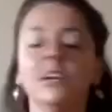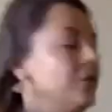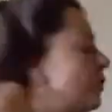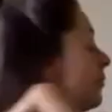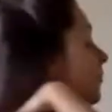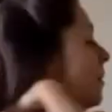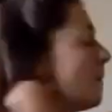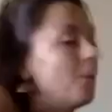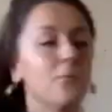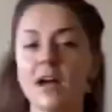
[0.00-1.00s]
Your
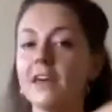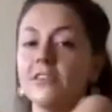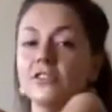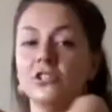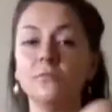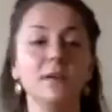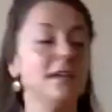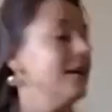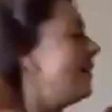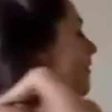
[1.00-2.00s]
breath should
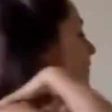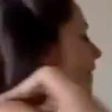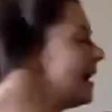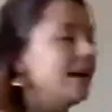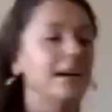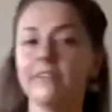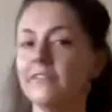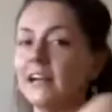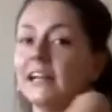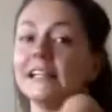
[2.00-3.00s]
be very,
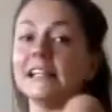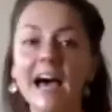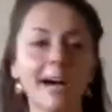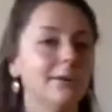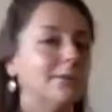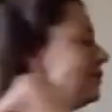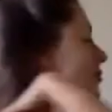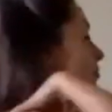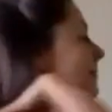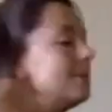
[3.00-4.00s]
very loud. You
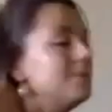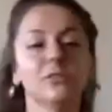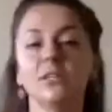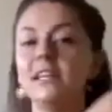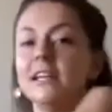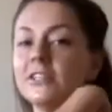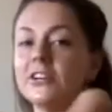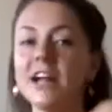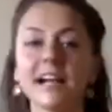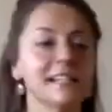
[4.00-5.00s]
should be able to hear
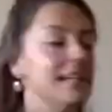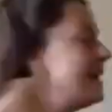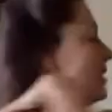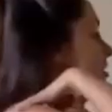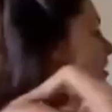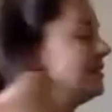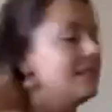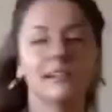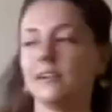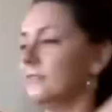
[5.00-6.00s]
your exhalations.